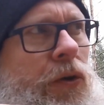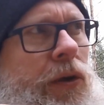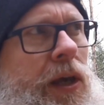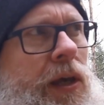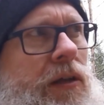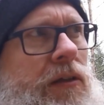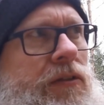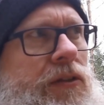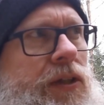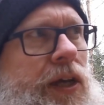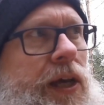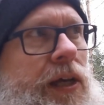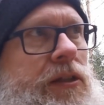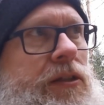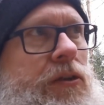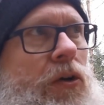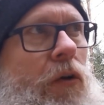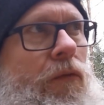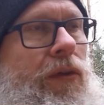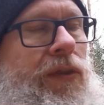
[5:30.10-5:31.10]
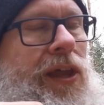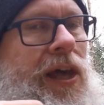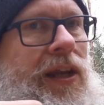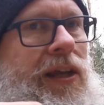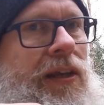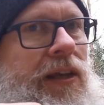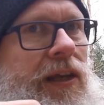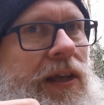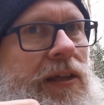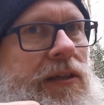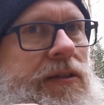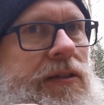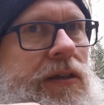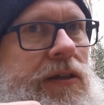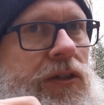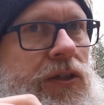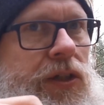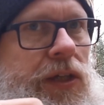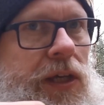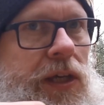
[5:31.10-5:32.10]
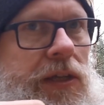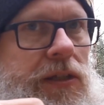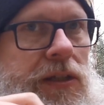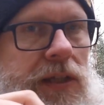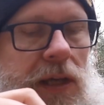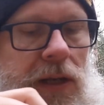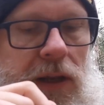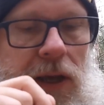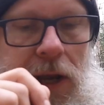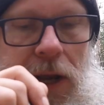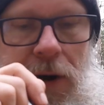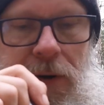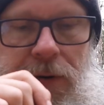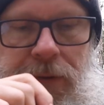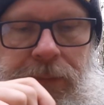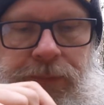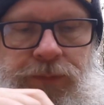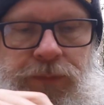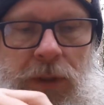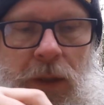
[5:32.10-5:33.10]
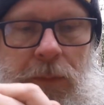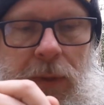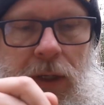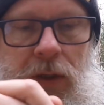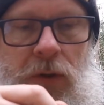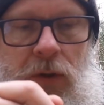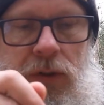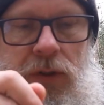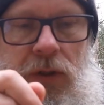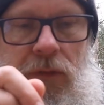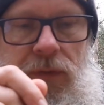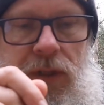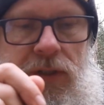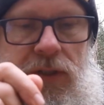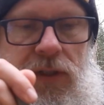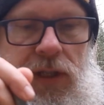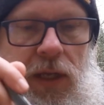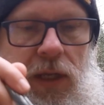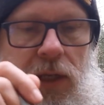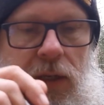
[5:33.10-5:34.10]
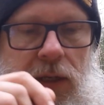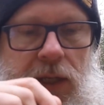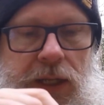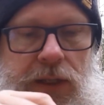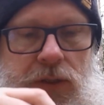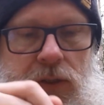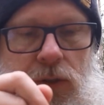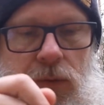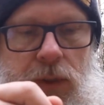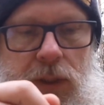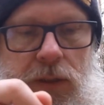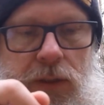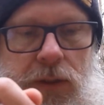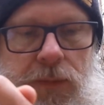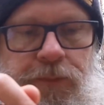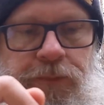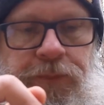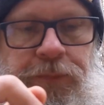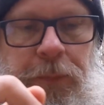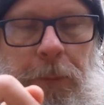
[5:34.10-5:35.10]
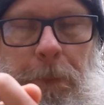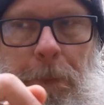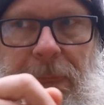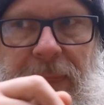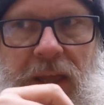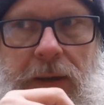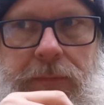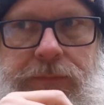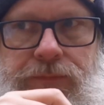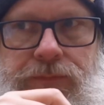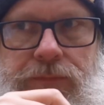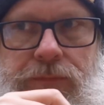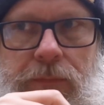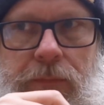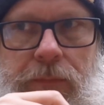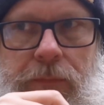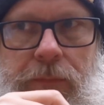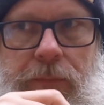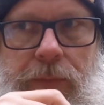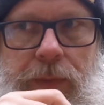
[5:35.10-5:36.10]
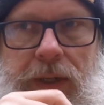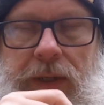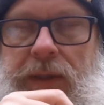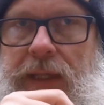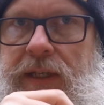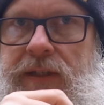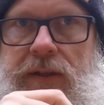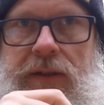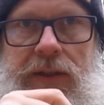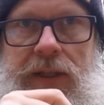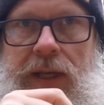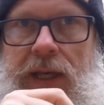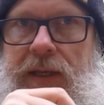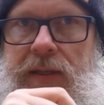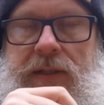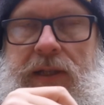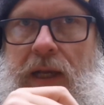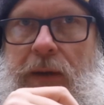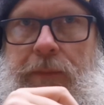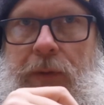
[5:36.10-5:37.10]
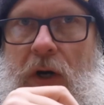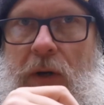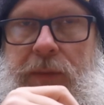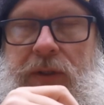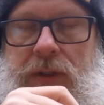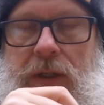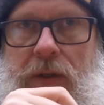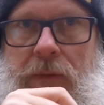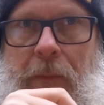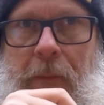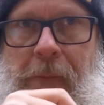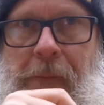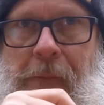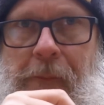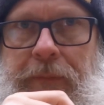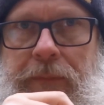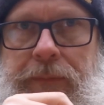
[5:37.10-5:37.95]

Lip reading: You get a taste of that it is cheese in here because of the stickiness to it, but it doesn't taste like Parmesan.